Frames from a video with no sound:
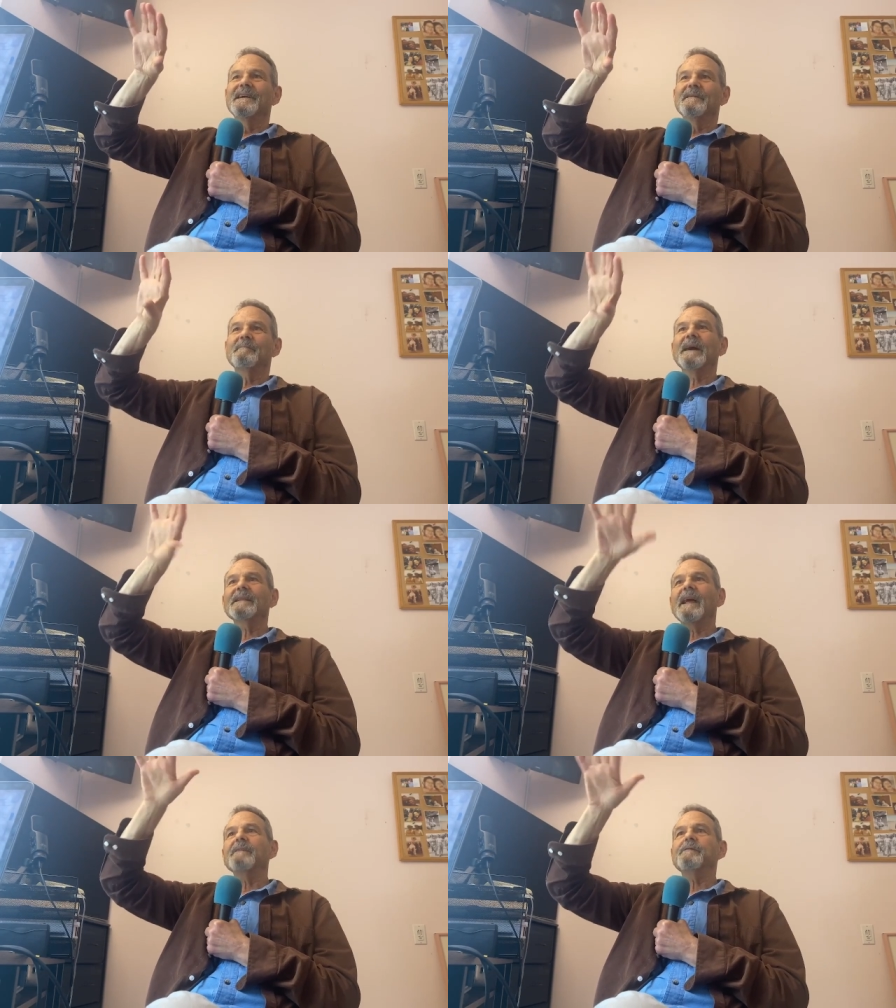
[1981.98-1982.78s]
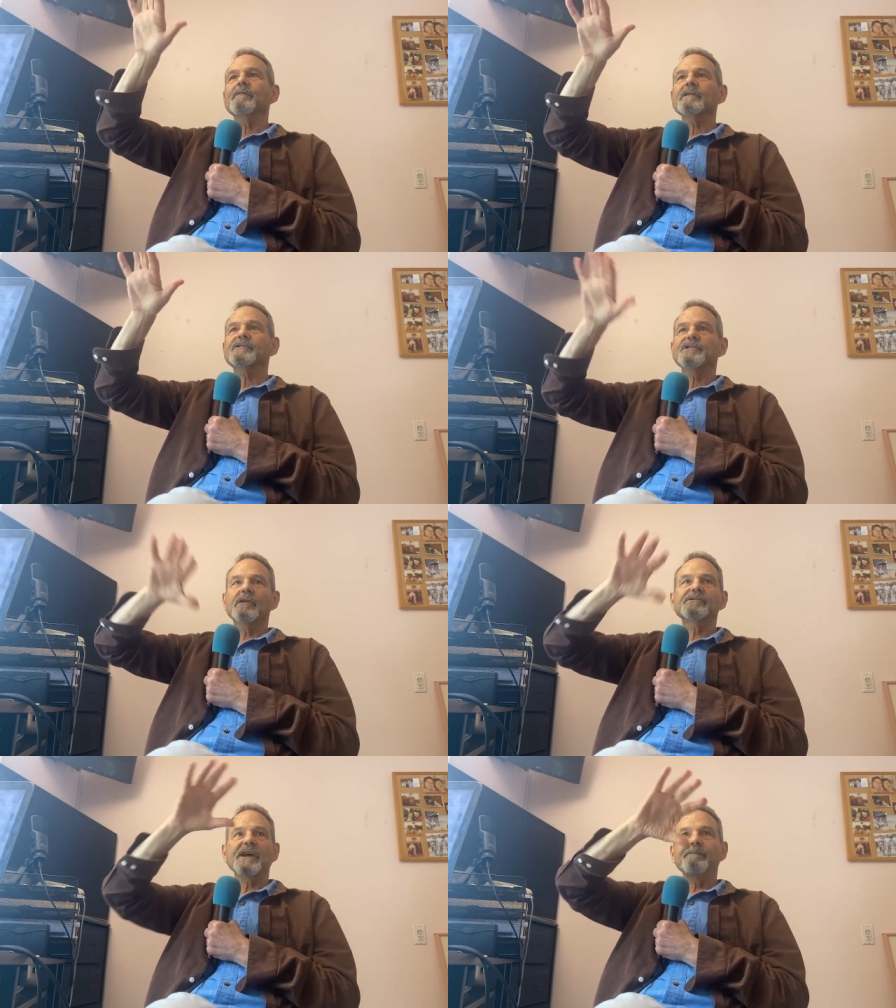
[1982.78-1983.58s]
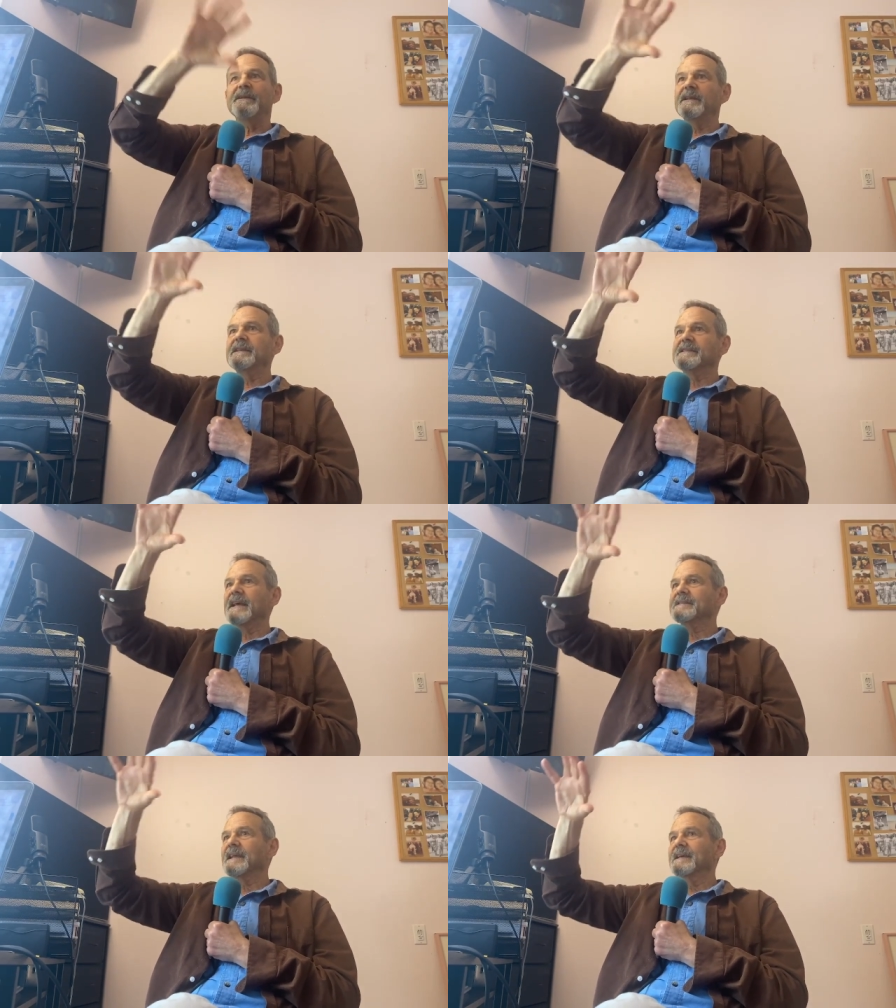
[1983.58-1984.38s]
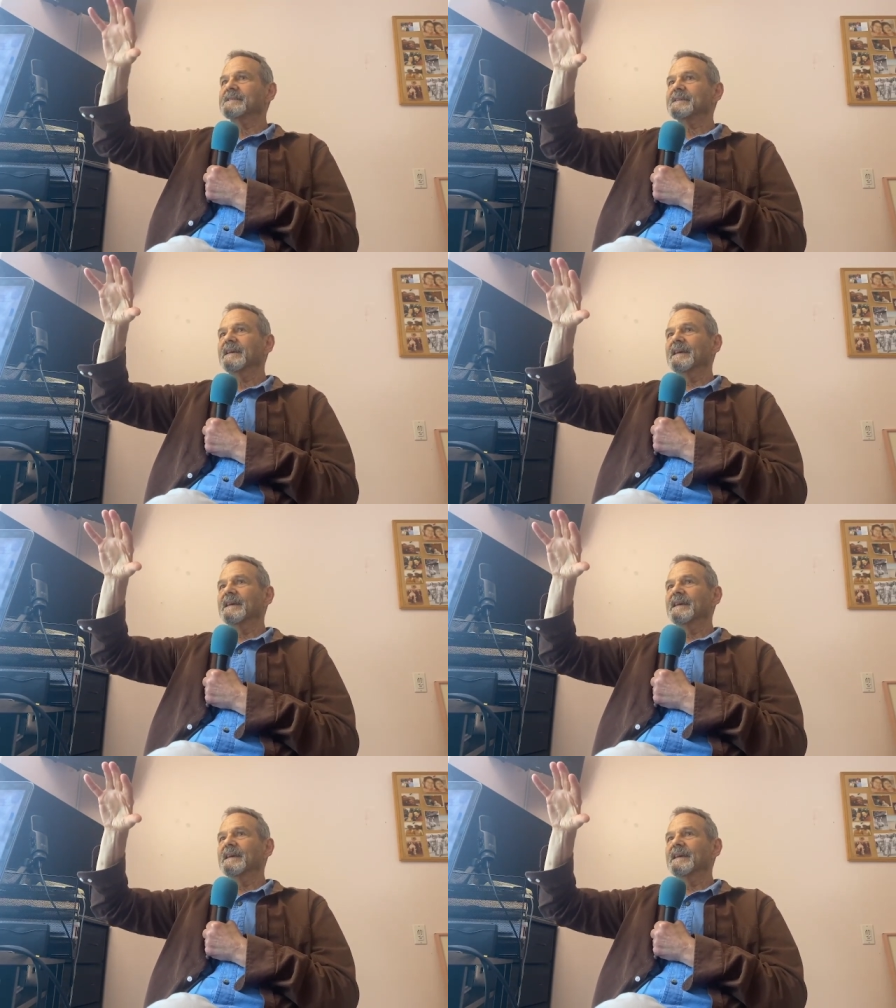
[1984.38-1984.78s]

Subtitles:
My life work shows up in these essays.